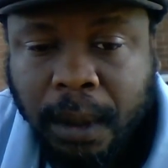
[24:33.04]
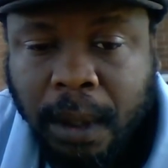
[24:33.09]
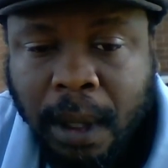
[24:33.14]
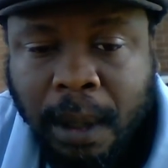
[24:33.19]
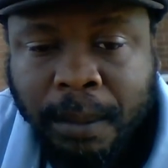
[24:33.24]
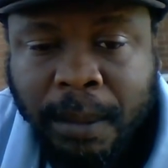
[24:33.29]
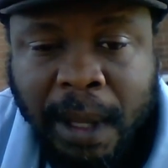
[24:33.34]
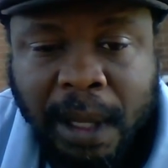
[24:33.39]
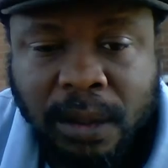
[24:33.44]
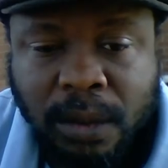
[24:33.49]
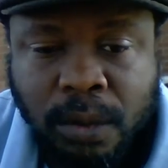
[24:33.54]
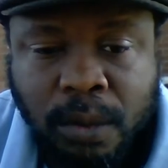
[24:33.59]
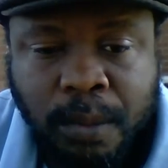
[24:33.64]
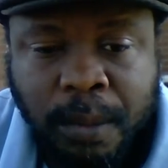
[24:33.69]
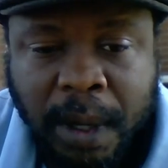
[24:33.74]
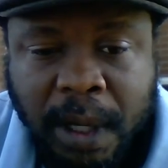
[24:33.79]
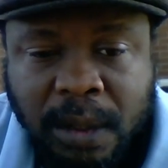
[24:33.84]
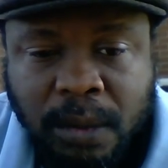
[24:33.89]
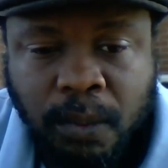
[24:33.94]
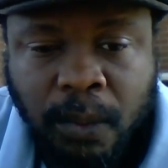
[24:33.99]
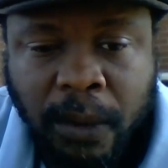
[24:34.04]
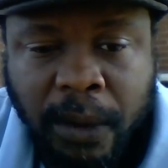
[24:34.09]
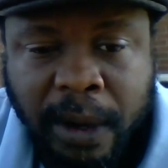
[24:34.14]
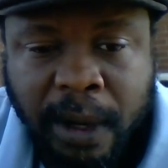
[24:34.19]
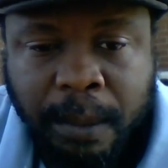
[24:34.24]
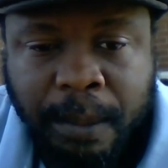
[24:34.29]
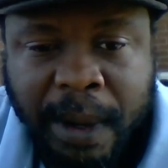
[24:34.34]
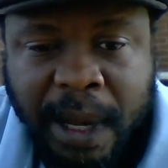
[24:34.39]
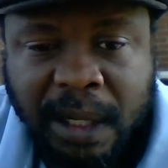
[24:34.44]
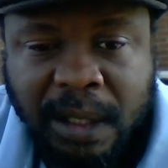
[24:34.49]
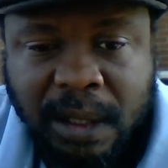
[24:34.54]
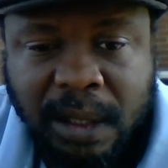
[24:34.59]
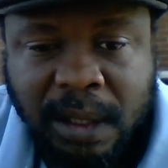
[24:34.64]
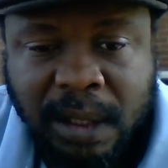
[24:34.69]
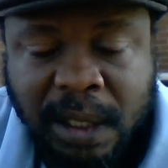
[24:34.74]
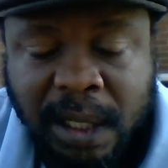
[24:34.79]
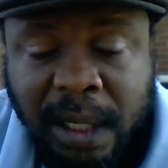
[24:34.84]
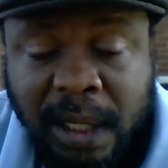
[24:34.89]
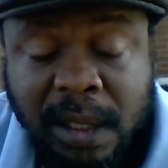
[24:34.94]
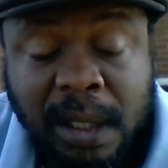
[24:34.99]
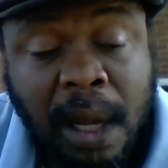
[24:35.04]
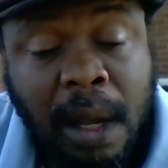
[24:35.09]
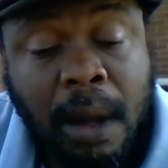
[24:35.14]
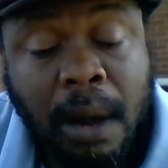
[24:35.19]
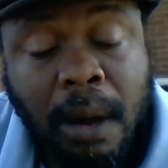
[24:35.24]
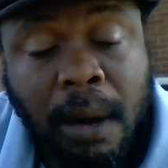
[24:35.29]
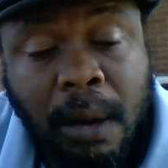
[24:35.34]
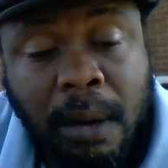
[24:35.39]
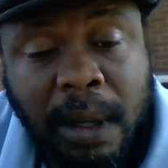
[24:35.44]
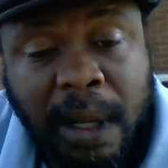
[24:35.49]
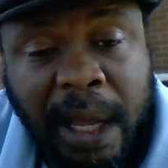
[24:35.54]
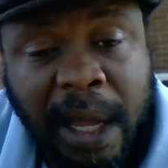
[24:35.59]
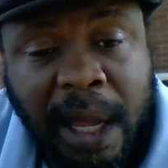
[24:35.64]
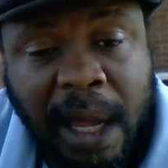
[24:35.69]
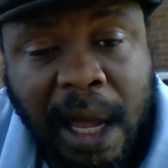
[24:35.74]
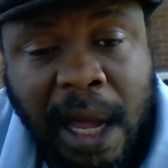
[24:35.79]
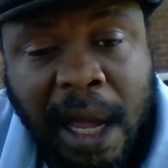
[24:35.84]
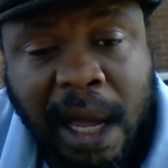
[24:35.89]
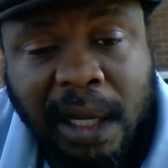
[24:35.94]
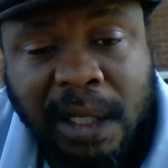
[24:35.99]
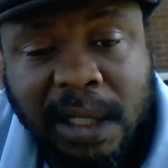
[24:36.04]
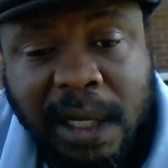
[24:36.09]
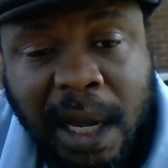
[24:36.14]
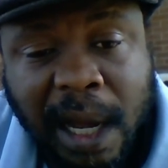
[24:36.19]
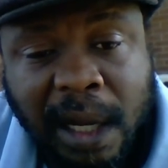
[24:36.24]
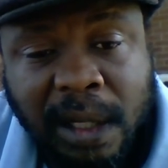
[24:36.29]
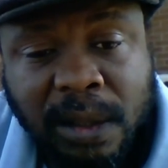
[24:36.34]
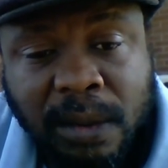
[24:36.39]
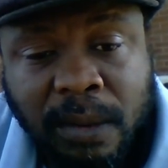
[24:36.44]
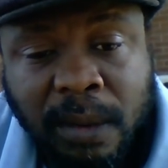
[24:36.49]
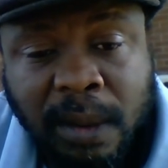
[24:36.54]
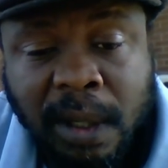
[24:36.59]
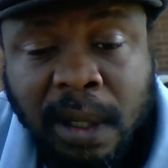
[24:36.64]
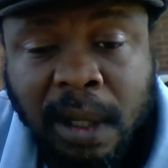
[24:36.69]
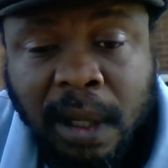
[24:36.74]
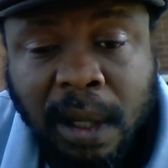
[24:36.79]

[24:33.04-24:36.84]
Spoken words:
I'm not too much worried about your sins. Oh yeah, Joshua,